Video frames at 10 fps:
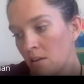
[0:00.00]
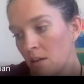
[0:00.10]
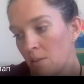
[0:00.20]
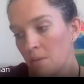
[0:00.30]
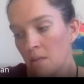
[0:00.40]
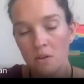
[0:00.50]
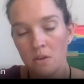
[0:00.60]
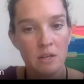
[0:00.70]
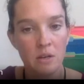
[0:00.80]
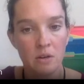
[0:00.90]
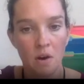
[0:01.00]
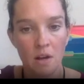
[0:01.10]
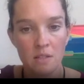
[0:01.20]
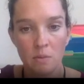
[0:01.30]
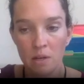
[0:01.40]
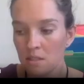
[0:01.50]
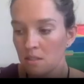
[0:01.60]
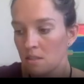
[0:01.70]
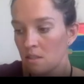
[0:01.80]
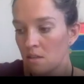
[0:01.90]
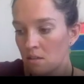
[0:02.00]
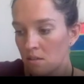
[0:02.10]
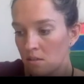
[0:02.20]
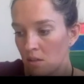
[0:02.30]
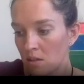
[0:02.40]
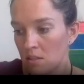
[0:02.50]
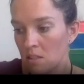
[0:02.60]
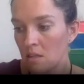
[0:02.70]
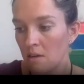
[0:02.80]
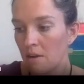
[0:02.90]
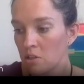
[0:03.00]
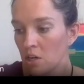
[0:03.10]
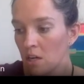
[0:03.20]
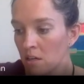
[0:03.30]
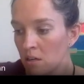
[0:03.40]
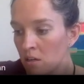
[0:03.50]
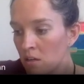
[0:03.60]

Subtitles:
yep, it's only going to cross once. So this is a function.